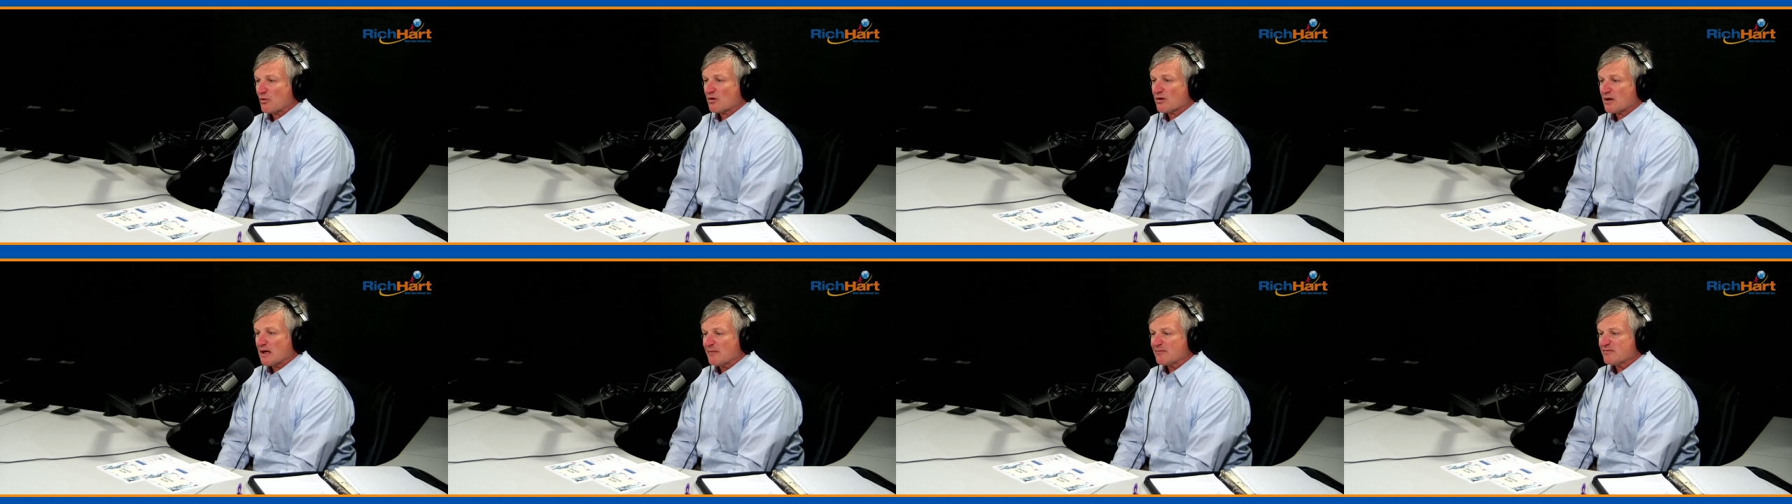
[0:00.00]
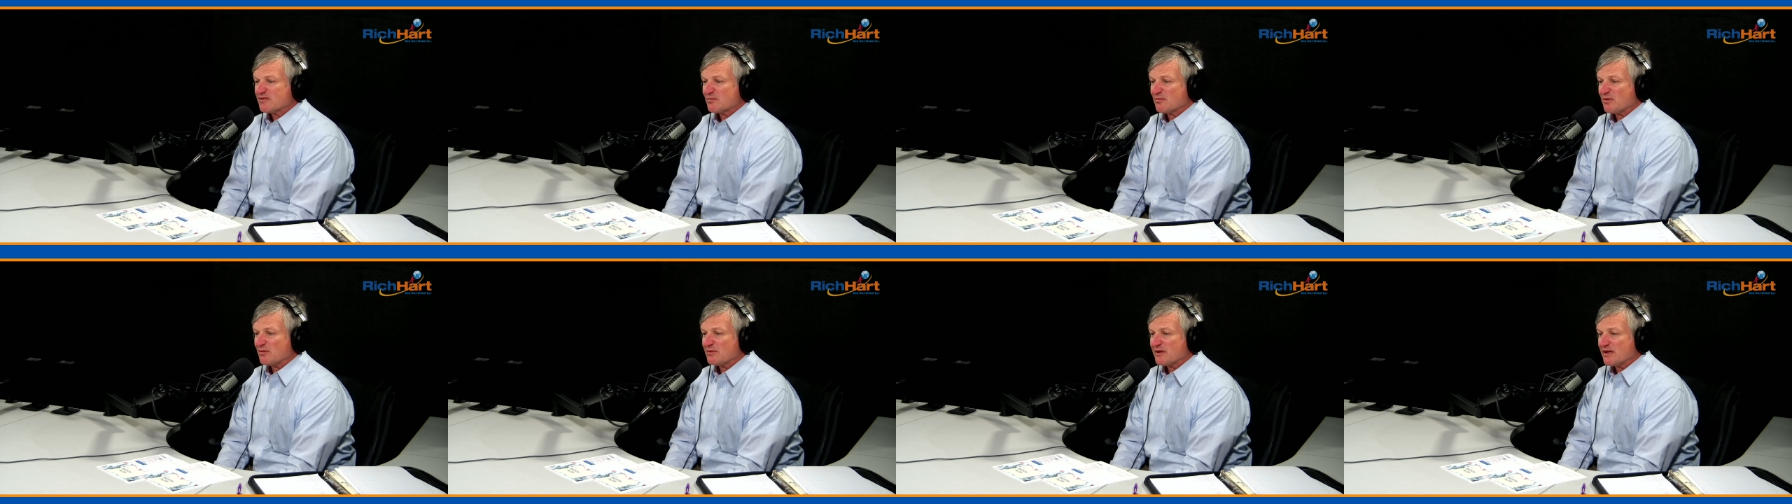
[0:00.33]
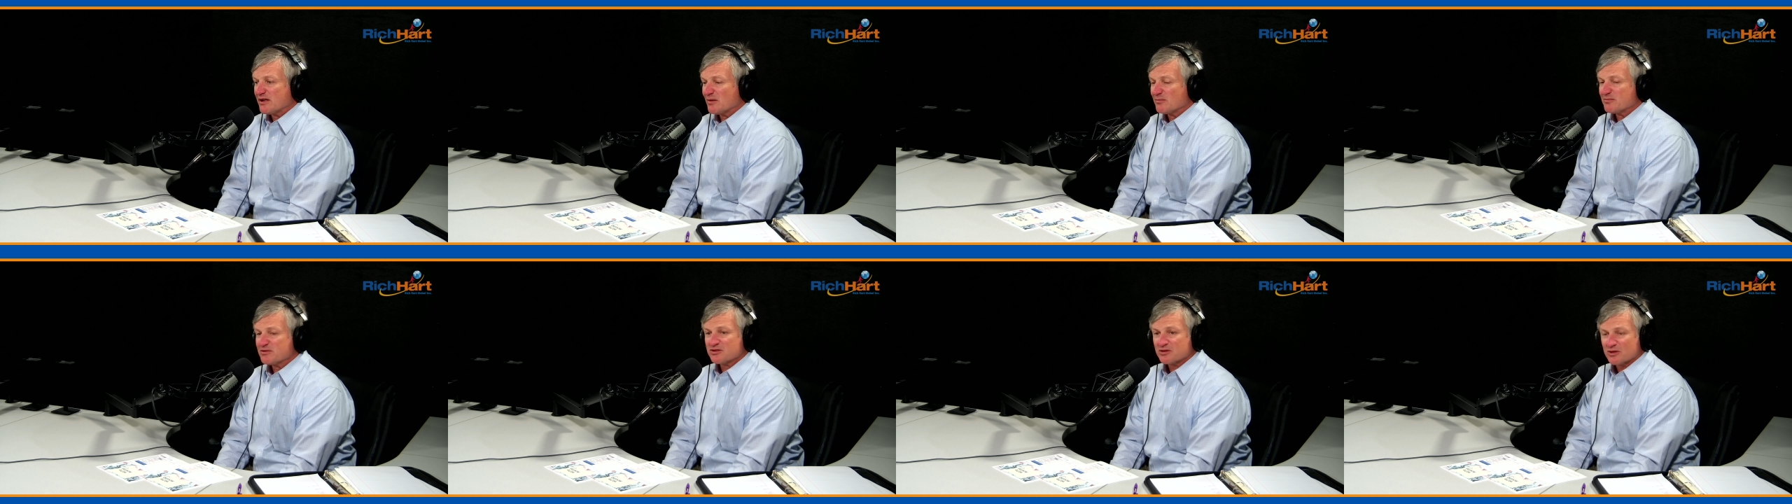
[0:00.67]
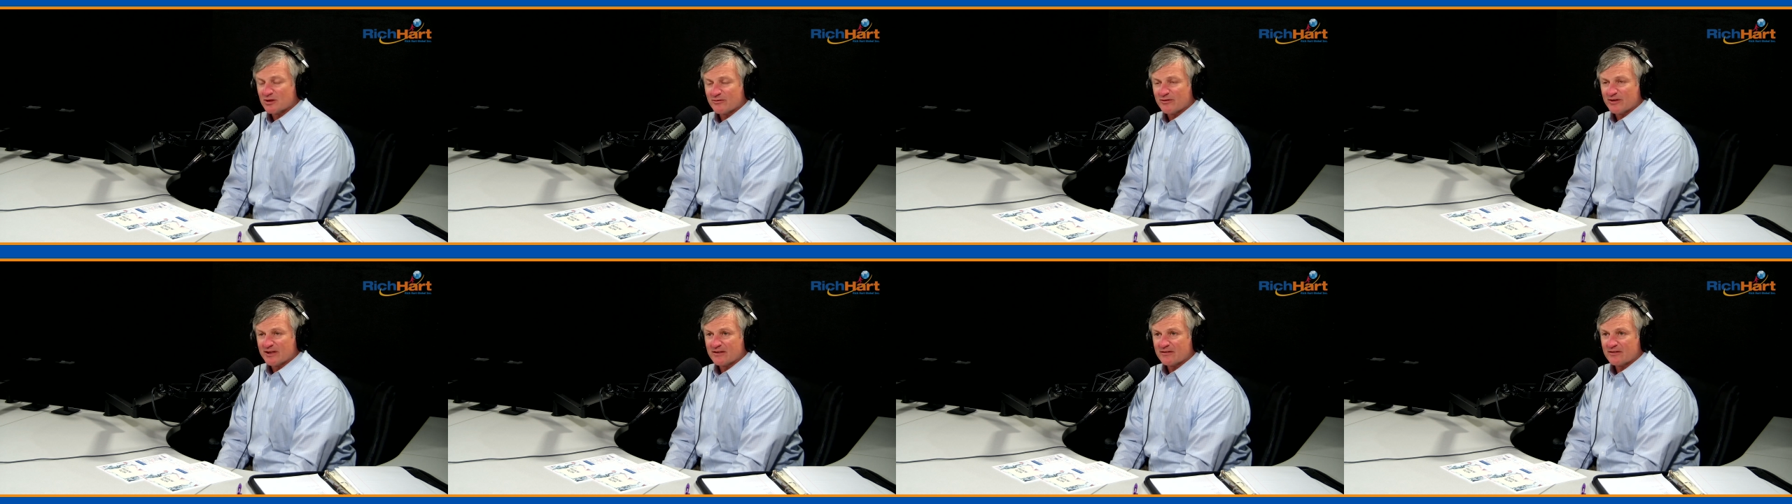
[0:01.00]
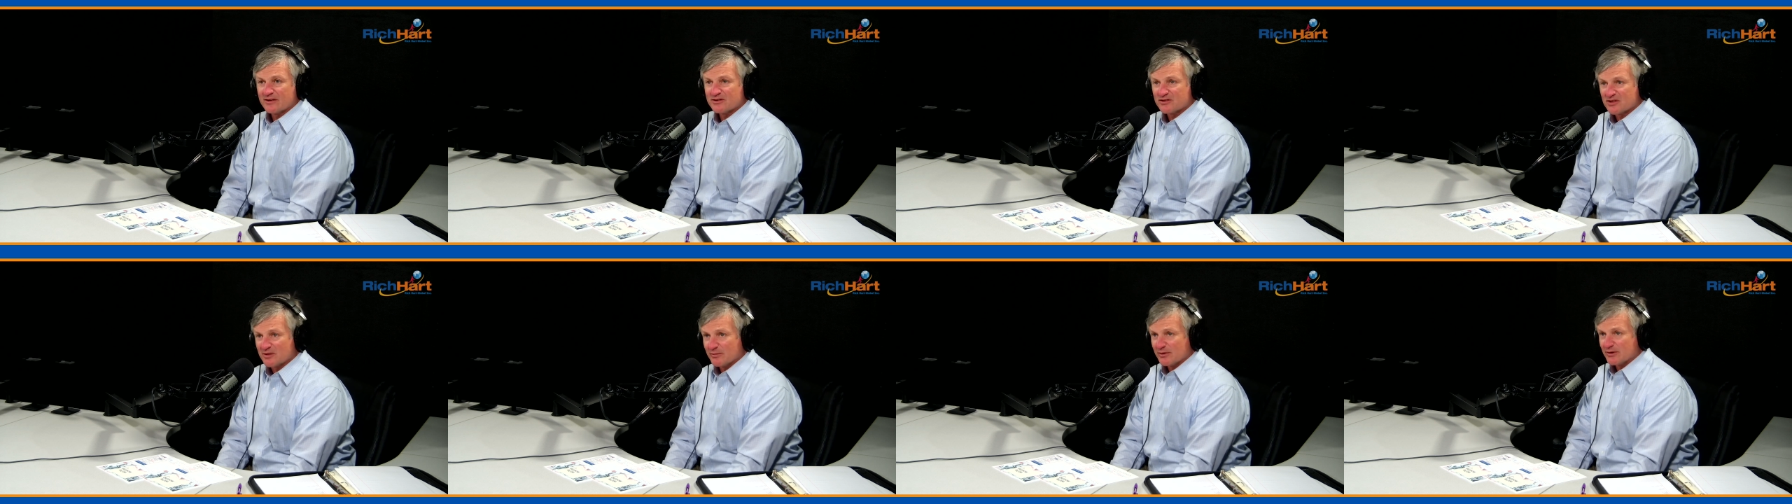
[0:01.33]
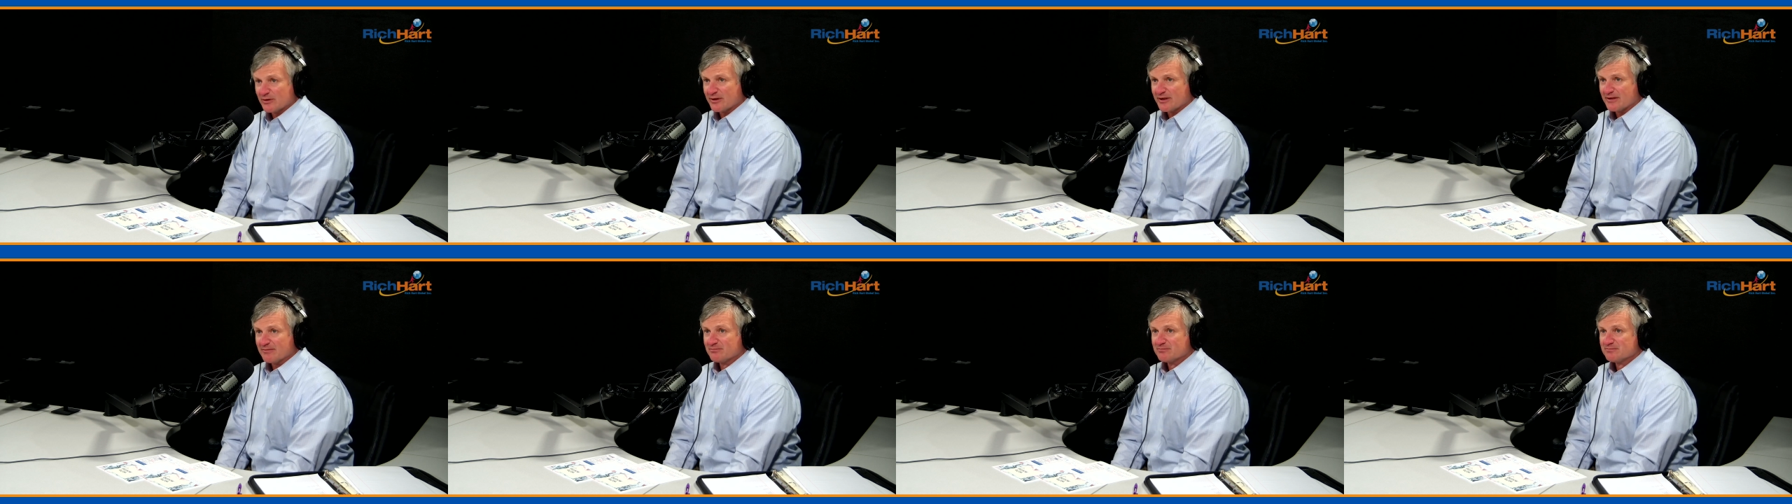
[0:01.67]
more comfortable to help serving this
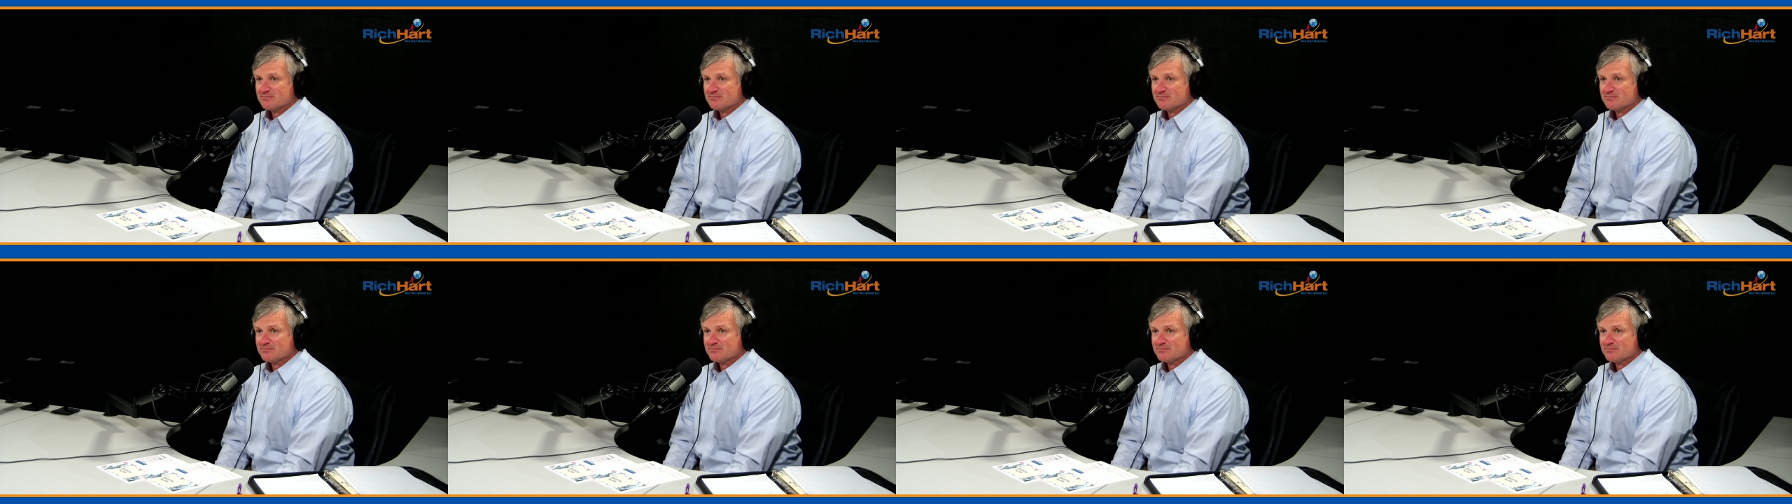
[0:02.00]
community.